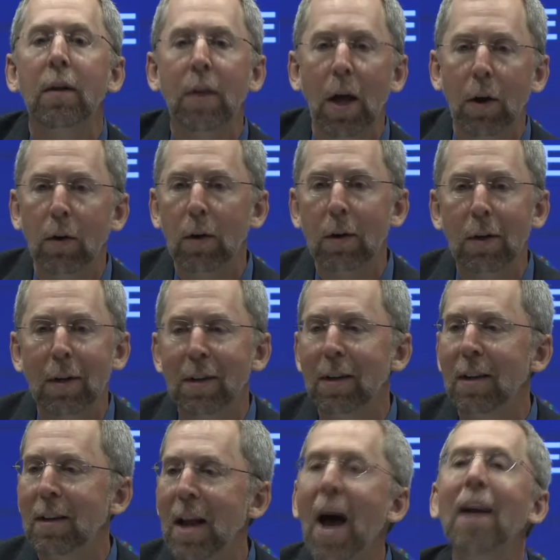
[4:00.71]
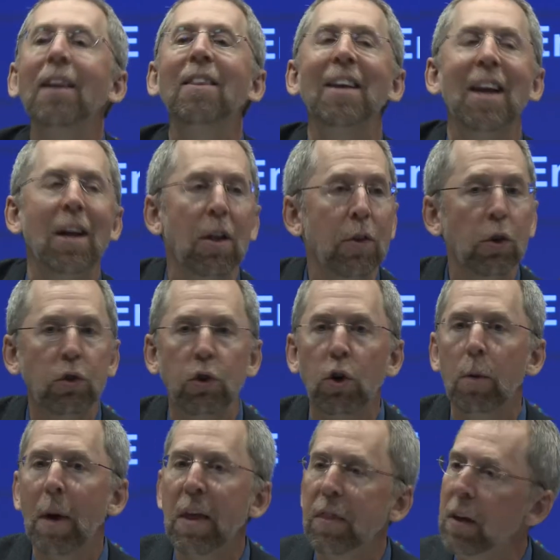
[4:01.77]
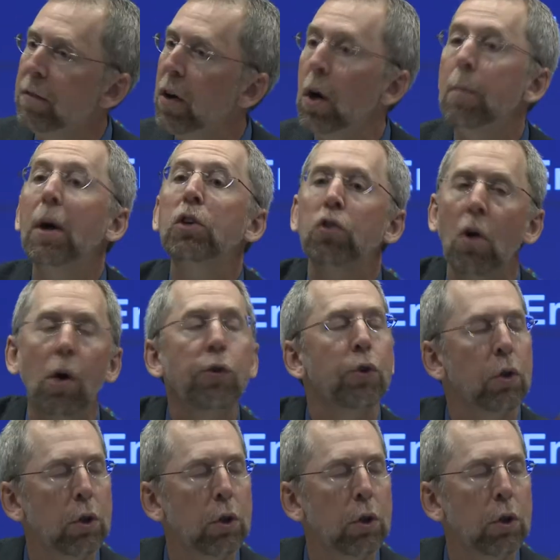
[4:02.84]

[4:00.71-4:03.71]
that are not at the end of their term, I think very much are also